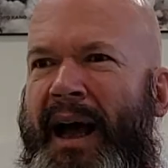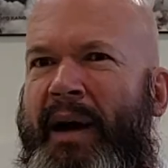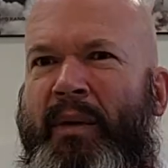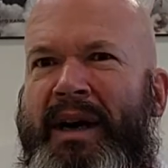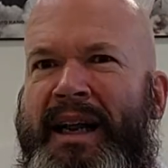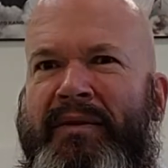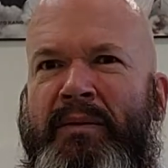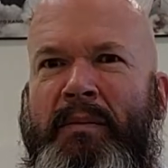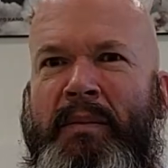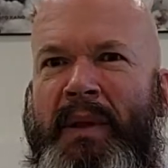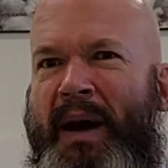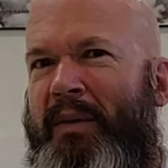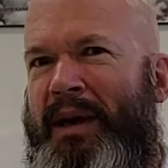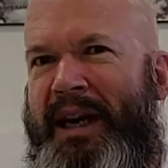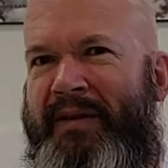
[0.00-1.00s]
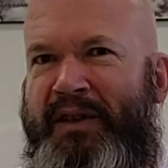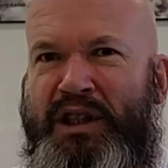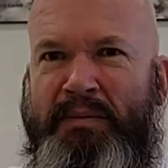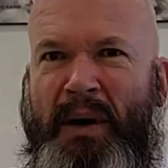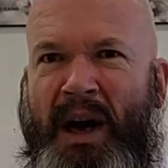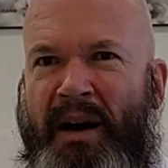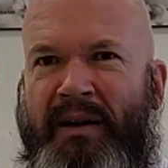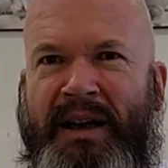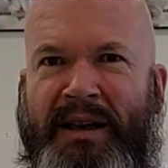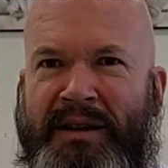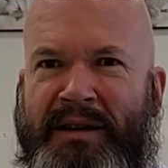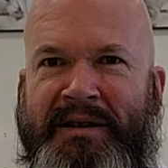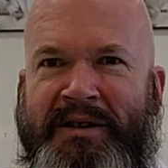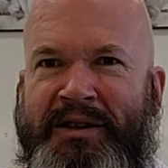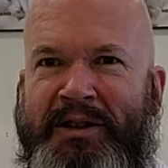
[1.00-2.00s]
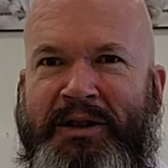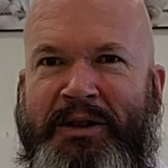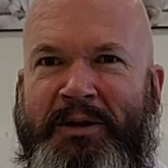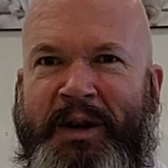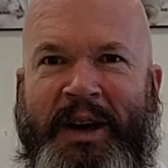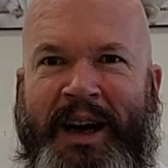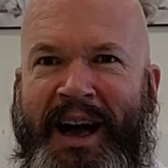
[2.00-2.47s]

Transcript: I wasn't even sparring, you know.